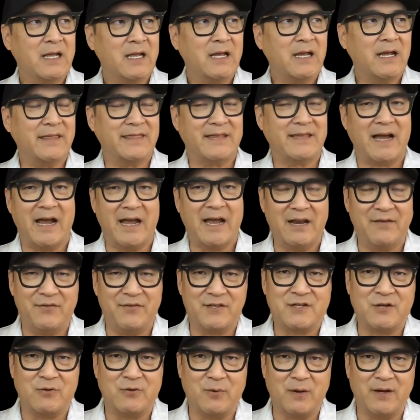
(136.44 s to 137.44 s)
at the height of
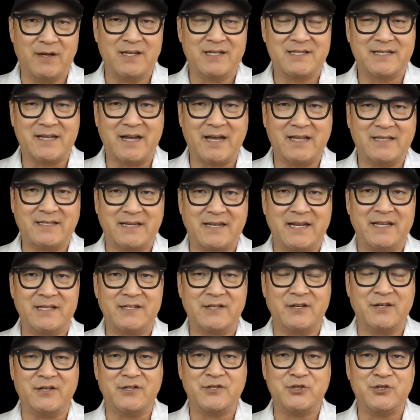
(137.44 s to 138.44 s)
his career, he decides that he's
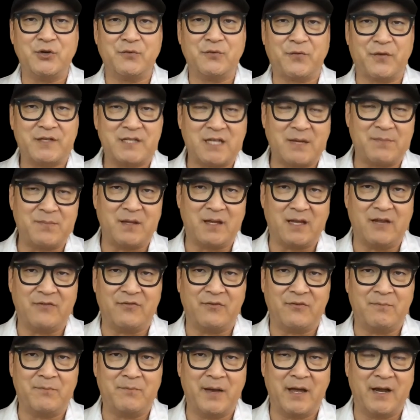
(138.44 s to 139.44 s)
going to shoot for something
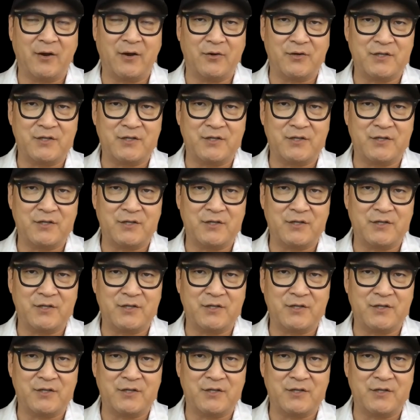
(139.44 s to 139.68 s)
even better.